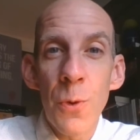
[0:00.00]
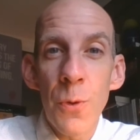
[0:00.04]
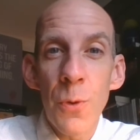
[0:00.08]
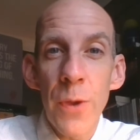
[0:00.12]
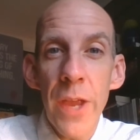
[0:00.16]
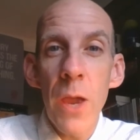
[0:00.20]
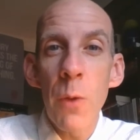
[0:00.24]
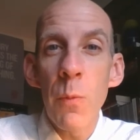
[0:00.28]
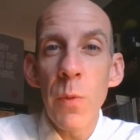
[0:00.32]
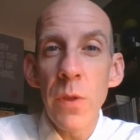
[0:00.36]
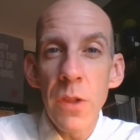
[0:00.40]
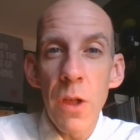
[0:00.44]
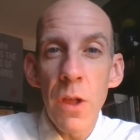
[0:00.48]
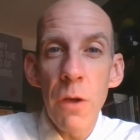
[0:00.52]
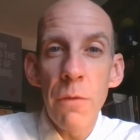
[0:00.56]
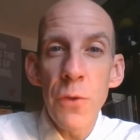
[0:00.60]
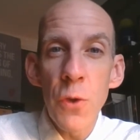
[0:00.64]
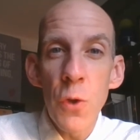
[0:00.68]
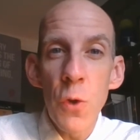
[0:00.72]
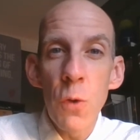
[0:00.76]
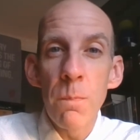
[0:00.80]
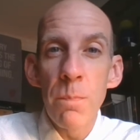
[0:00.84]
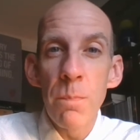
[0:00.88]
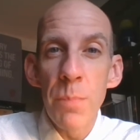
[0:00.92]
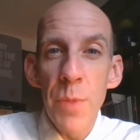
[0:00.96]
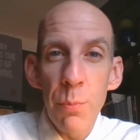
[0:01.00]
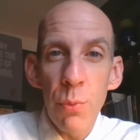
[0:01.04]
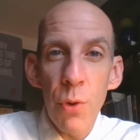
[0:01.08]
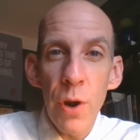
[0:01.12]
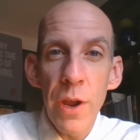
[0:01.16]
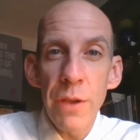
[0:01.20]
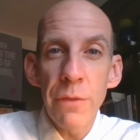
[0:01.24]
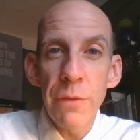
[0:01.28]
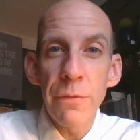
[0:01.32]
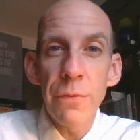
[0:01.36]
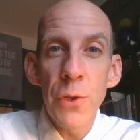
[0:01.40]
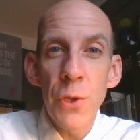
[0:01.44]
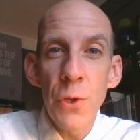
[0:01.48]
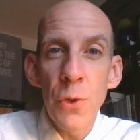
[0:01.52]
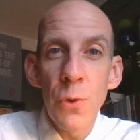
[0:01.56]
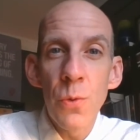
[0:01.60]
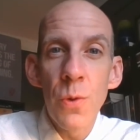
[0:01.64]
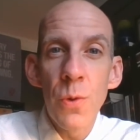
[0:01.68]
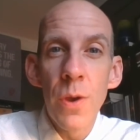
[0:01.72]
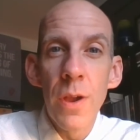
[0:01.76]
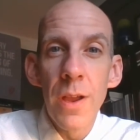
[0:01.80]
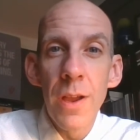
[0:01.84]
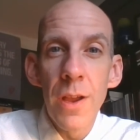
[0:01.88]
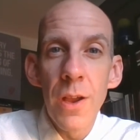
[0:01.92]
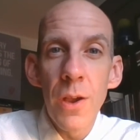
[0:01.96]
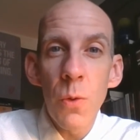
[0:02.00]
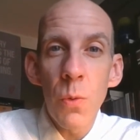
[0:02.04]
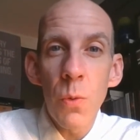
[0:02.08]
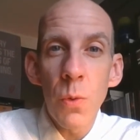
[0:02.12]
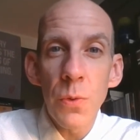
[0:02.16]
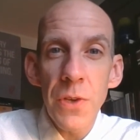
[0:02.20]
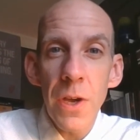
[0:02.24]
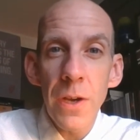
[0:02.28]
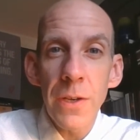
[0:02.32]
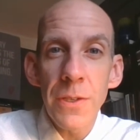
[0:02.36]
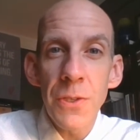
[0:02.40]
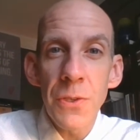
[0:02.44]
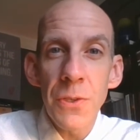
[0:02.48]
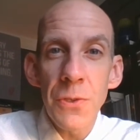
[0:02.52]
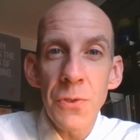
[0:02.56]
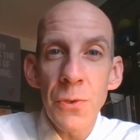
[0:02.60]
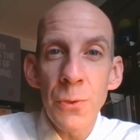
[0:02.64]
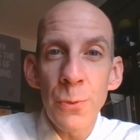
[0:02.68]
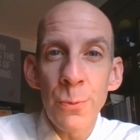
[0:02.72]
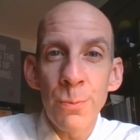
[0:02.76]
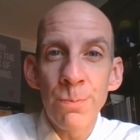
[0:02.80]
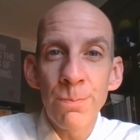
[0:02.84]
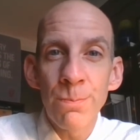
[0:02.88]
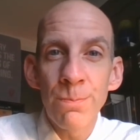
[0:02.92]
Okay, we love you, praying for you. We'll talk to you soon.